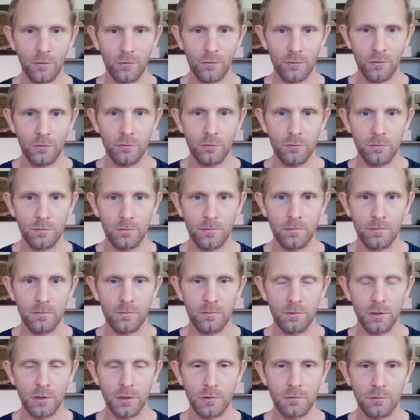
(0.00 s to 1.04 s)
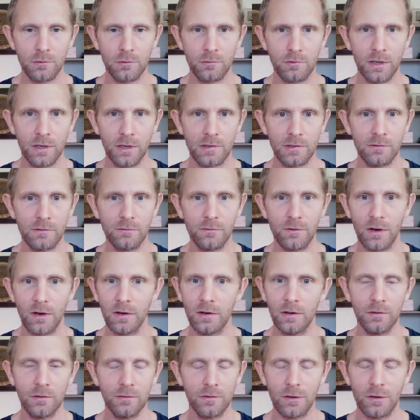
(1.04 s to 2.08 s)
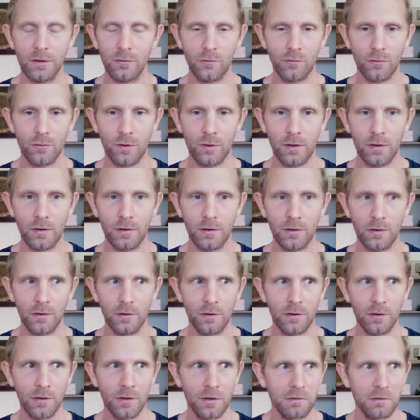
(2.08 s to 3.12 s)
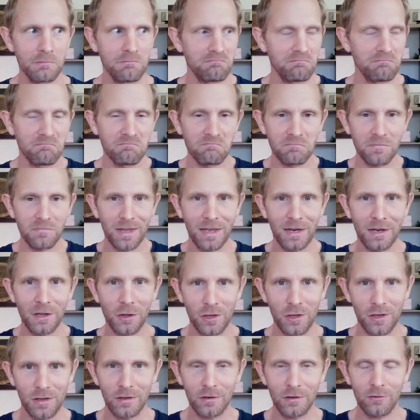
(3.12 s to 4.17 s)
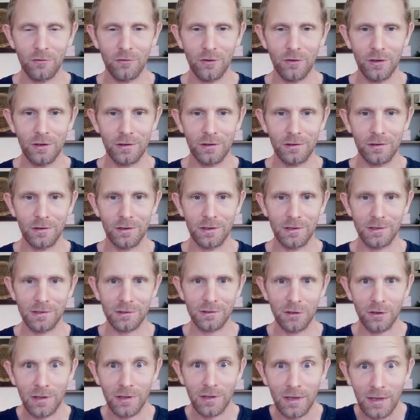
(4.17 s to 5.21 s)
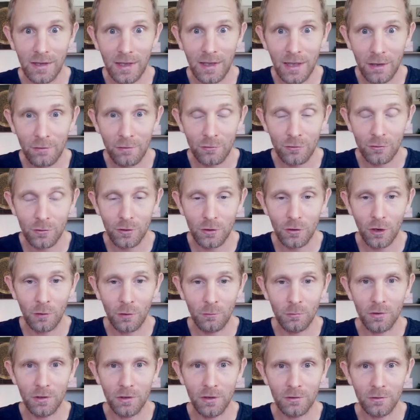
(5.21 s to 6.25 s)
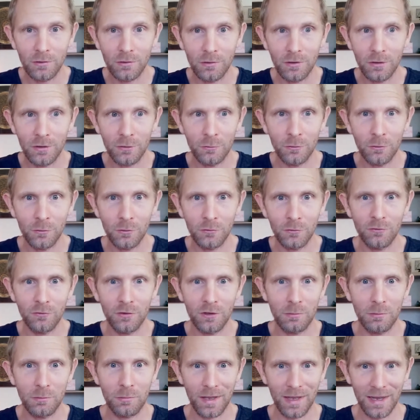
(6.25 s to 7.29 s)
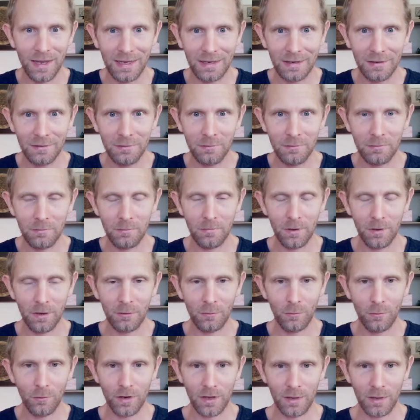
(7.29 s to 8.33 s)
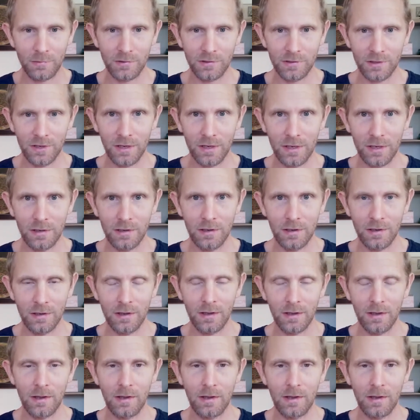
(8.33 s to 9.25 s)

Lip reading: of you, which creates a very different energetic field. It's not like I have to accommodate you that you didn't feel pain by what I'm saying,